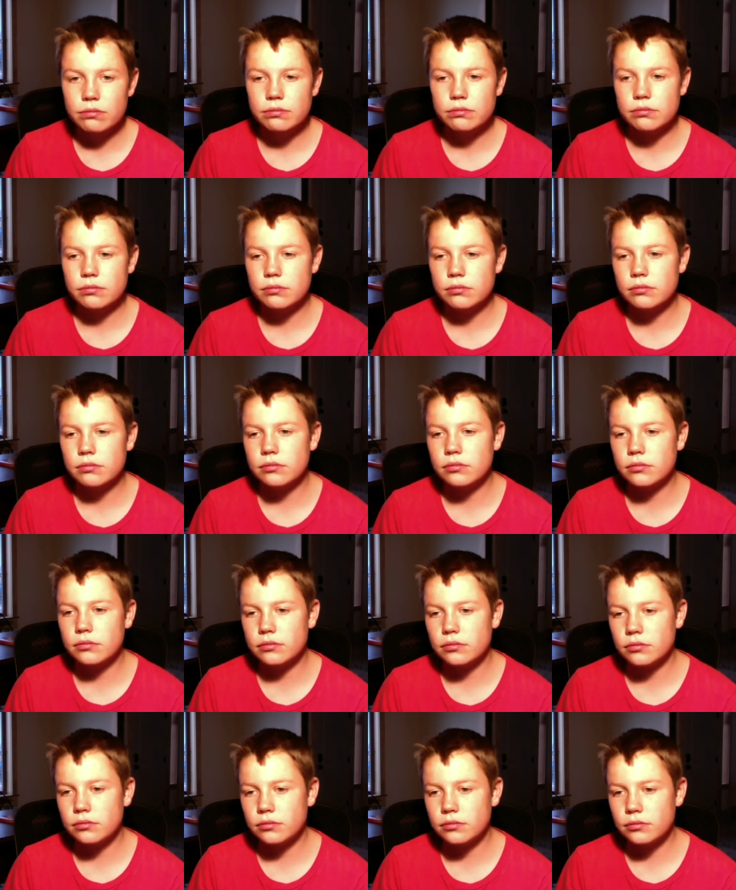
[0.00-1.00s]

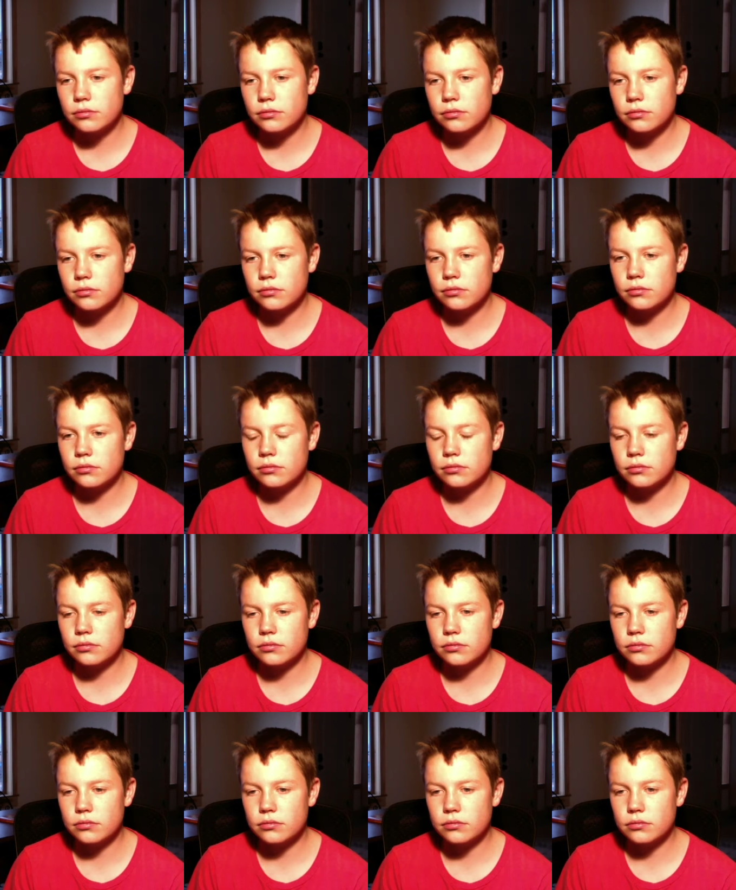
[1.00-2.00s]

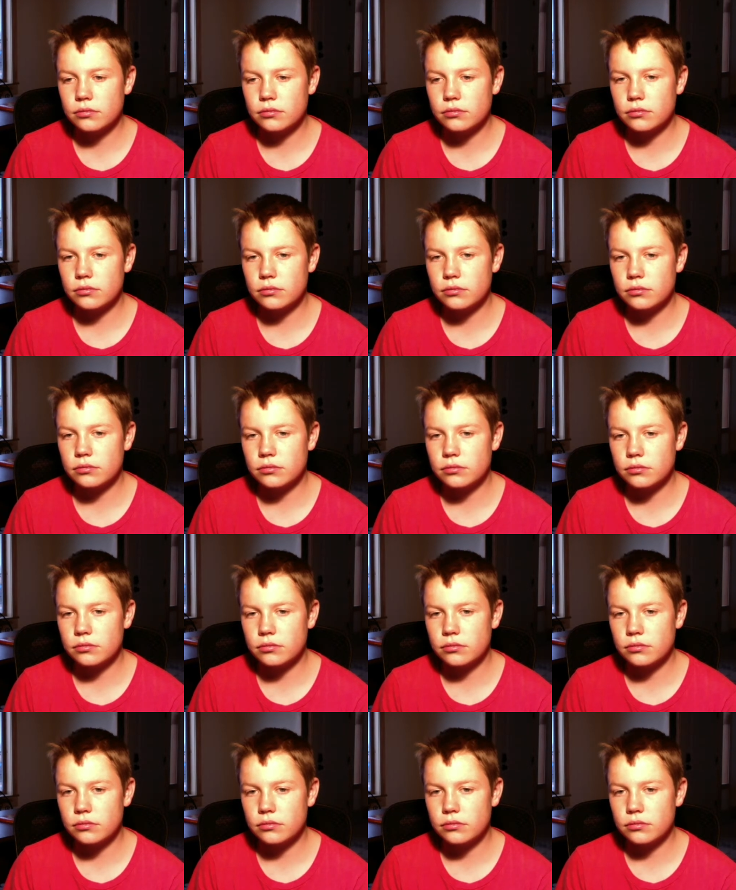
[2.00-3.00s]

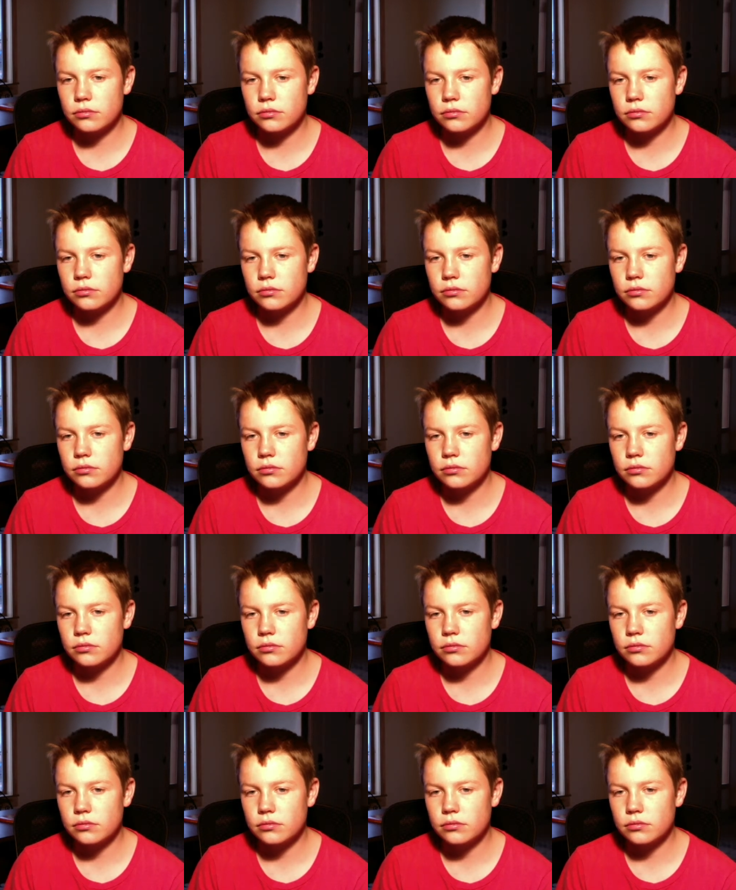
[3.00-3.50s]
Nobody speaks.